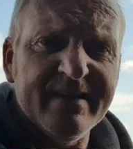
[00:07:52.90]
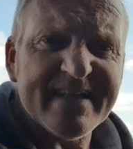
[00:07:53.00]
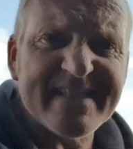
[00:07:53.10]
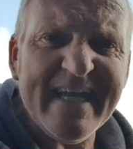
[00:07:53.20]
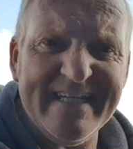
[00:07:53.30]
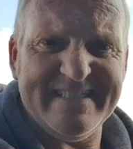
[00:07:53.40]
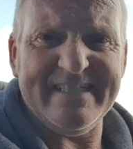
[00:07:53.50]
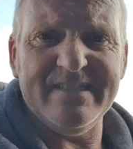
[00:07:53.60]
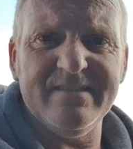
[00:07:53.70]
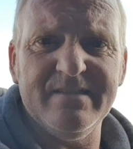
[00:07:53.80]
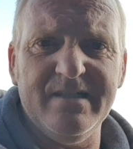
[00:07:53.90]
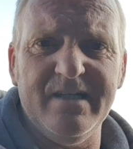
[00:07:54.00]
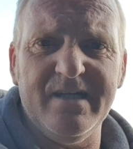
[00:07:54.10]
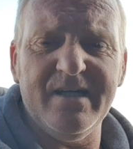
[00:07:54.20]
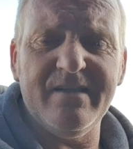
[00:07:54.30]
That's it.
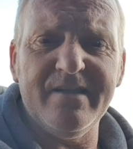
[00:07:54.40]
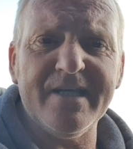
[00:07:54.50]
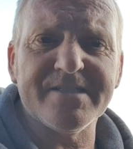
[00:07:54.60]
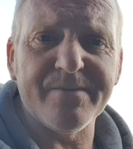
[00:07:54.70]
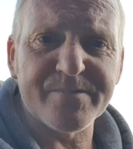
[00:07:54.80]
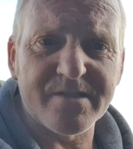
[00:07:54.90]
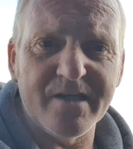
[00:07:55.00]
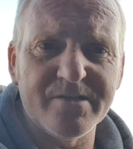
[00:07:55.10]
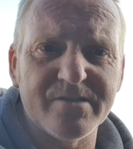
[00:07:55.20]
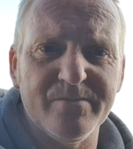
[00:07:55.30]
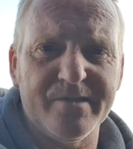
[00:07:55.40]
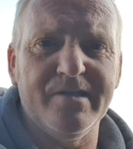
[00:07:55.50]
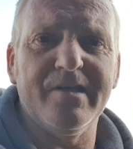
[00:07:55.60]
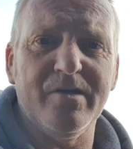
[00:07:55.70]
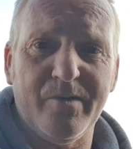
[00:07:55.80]
The next episode we're going
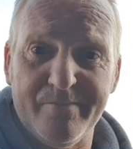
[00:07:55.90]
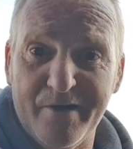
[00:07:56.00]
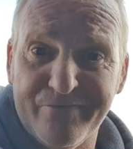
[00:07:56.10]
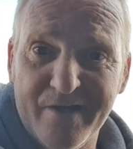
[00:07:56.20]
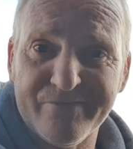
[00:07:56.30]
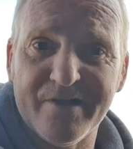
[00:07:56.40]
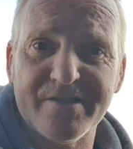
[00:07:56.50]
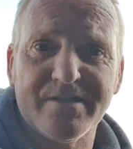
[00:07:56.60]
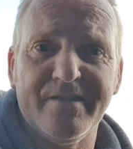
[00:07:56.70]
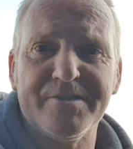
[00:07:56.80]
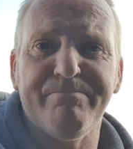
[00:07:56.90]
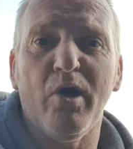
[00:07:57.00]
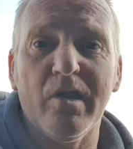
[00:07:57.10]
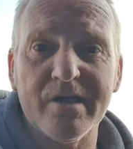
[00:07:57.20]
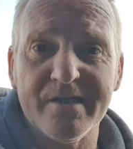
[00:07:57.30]
to look at one of my favourites, and that's
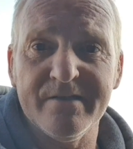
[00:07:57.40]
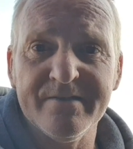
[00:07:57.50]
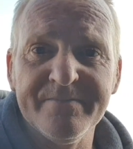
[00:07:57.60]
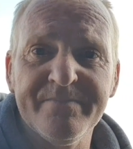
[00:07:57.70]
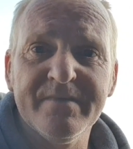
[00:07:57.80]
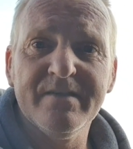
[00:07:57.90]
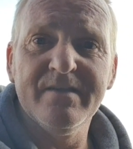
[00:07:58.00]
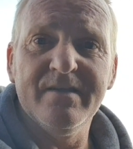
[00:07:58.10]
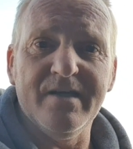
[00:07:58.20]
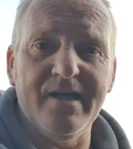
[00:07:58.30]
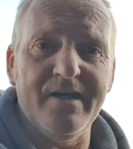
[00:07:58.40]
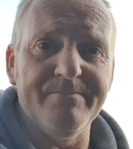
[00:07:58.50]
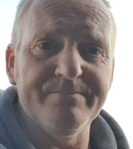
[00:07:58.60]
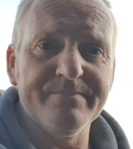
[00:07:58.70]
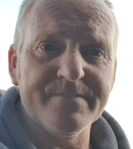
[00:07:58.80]
pollock.
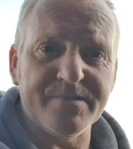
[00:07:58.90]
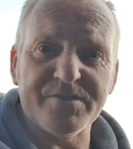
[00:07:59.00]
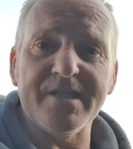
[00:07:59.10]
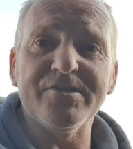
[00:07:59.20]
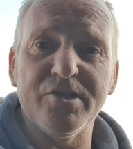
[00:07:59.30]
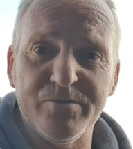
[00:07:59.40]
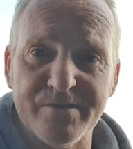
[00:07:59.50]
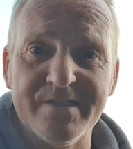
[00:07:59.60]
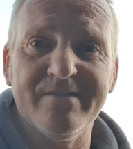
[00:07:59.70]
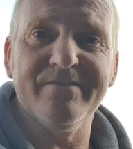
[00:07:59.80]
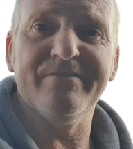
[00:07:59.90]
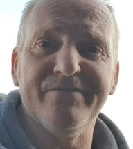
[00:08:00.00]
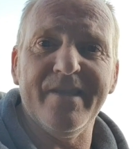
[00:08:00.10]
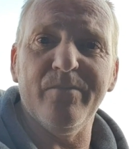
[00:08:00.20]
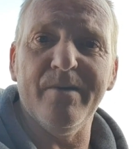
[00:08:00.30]
So stay tuned
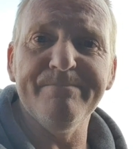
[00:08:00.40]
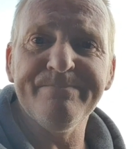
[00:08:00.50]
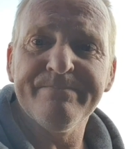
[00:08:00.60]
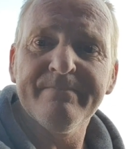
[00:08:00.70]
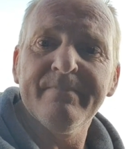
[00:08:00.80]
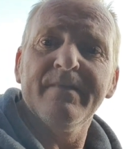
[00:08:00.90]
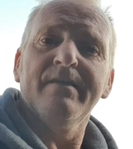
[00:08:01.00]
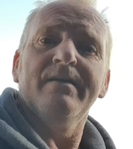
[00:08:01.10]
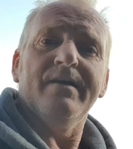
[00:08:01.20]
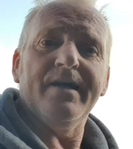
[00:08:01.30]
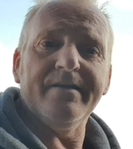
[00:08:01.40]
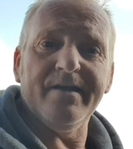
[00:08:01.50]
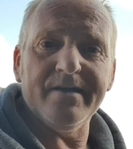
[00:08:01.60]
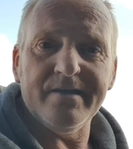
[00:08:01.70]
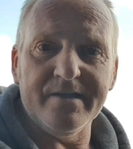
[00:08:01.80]
for that one. And
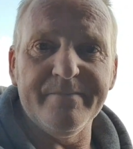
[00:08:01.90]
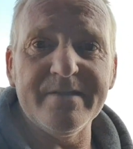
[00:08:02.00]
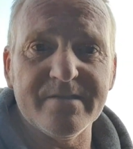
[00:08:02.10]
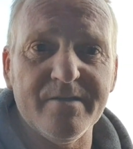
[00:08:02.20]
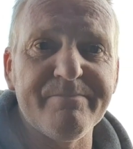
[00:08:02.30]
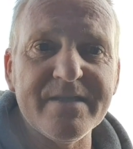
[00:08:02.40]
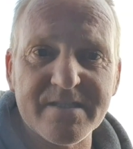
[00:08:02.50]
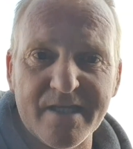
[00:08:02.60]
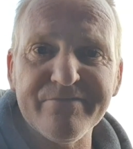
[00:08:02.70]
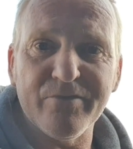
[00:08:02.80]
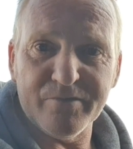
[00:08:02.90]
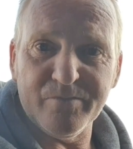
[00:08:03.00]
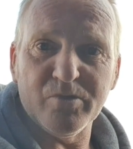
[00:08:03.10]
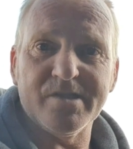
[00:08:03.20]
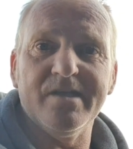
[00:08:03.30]
in the meantime, be safe on
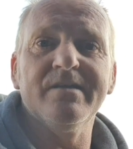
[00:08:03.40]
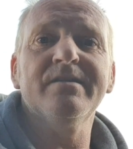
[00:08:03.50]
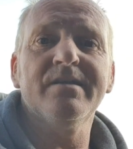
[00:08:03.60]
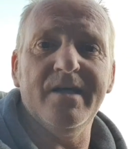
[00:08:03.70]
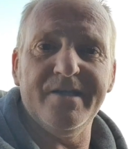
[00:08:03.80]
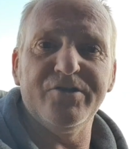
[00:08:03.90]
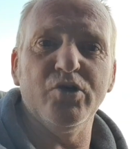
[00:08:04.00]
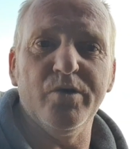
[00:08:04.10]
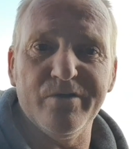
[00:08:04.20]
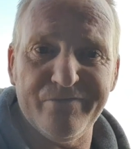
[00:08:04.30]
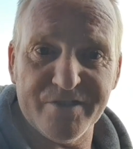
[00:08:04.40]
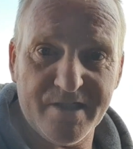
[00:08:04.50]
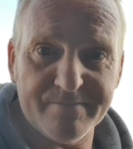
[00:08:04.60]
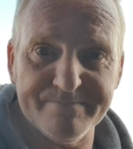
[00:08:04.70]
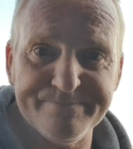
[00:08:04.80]
the water and enjoy your
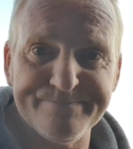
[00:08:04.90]
fishing.